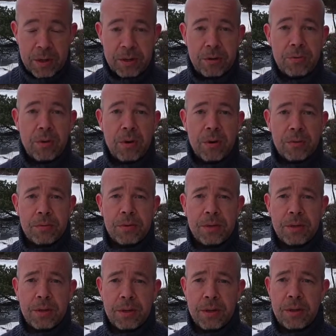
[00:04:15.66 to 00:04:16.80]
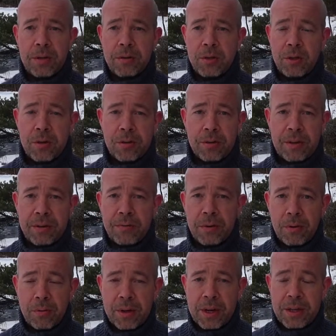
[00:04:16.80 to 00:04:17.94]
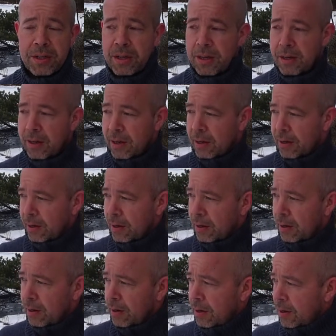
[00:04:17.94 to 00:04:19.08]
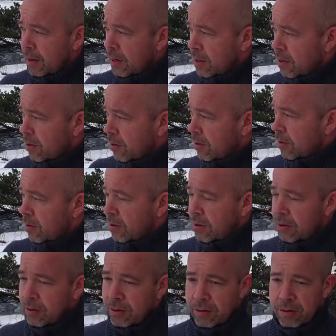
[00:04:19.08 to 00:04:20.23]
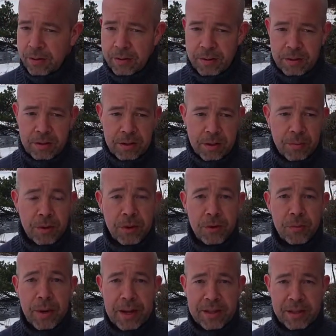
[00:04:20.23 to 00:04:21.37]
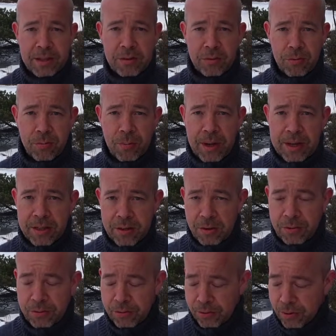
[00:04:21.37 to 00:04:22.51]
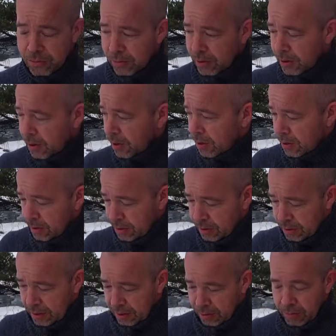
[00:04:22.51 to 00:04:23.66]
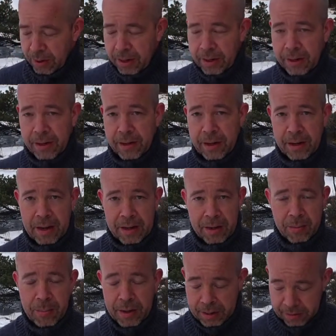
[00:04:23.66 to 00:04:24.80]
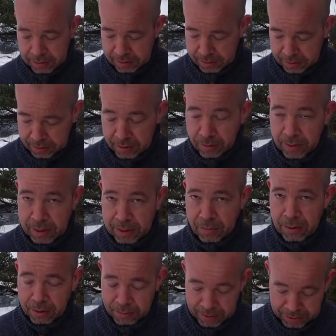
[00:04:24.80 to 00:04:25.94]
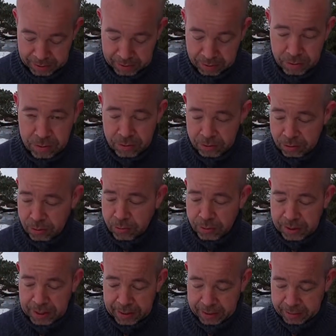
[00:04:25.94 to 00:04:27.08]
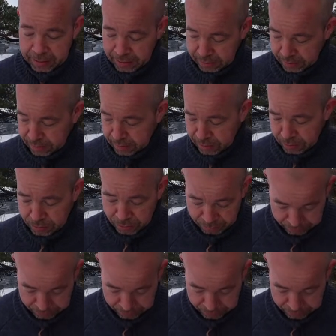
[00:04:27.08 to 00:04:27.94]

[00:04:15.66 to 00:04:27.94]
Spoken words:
you are out and on different location, and it's not some good places to place down your drone. Then you really need a landing pad. That's really recommended to protect your drone,